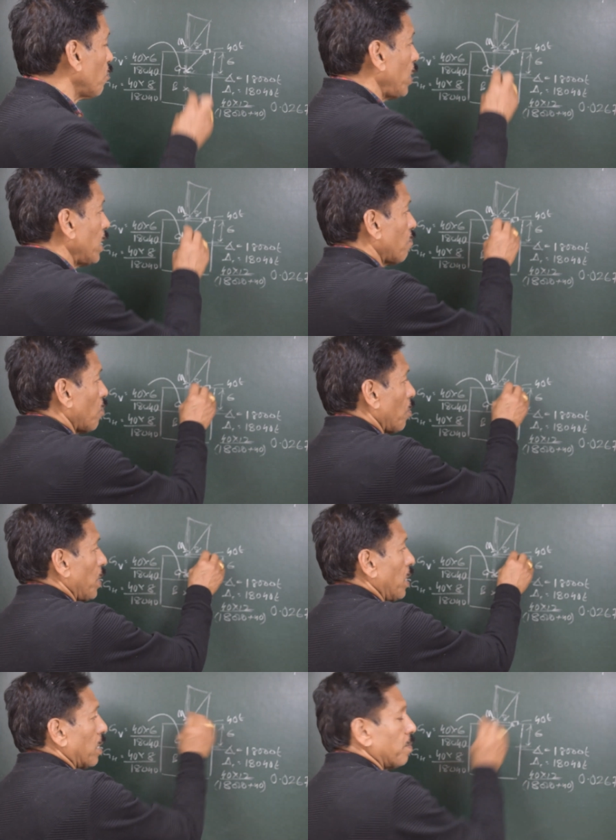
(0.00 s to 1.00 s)
weight from
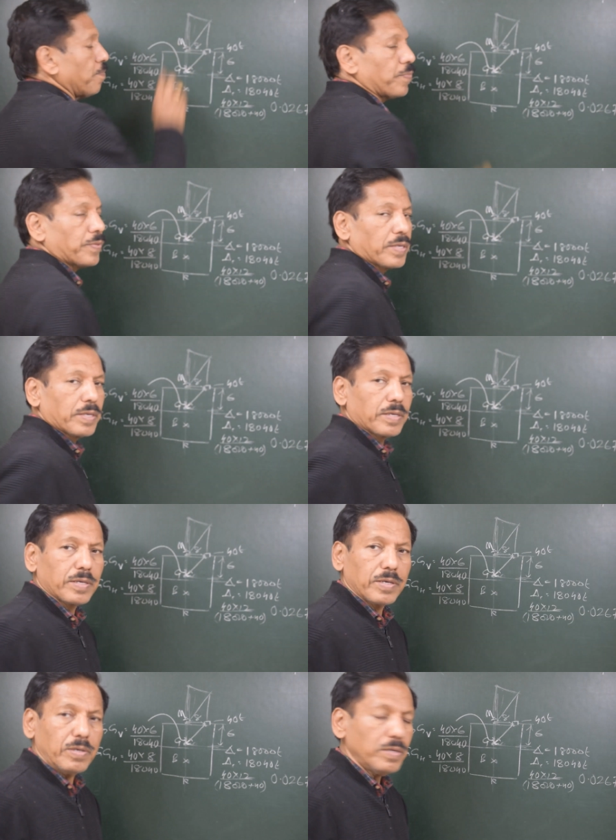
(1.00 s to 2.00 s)
here,
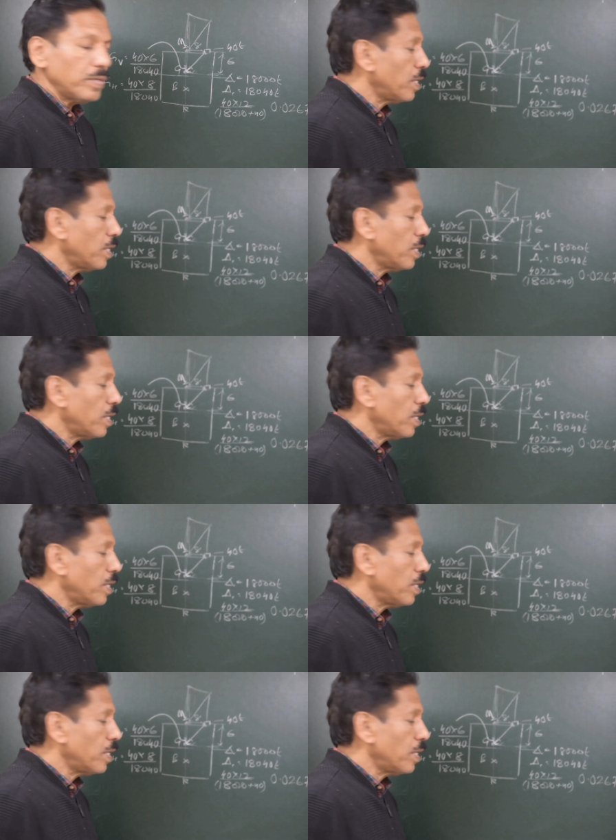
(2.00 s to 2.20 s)
you know,